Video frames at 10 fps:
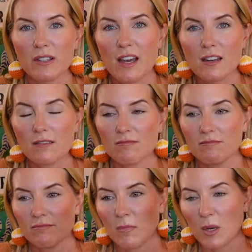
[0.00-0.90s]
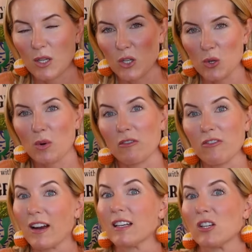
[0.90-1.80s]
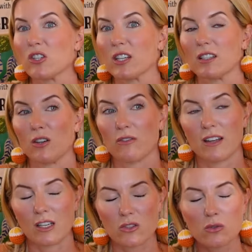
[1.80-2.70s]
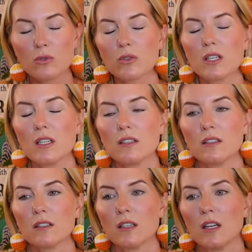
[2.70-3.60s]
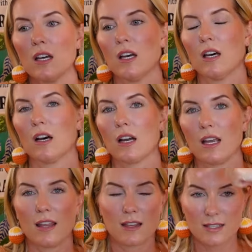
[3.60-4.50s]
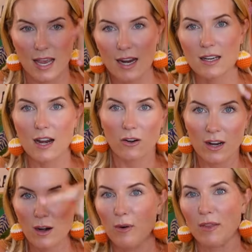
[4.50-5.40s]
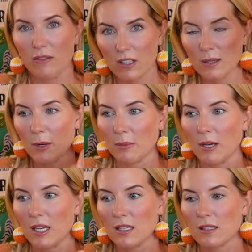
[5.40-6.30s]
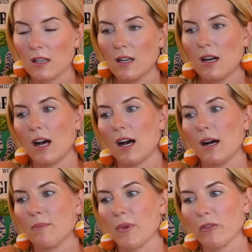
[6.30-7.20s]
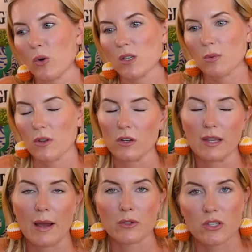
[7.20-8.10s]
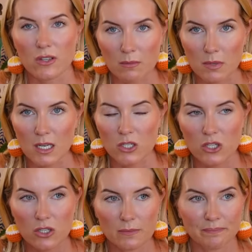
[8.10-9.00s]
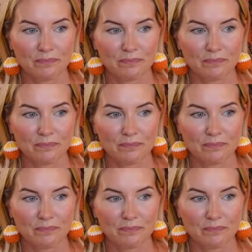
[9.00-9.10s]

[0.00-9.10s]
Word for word: net, you are finding shit. You're finding jewelry in the sand area around the volleyball pit. Of course, where there are loungers on the beach,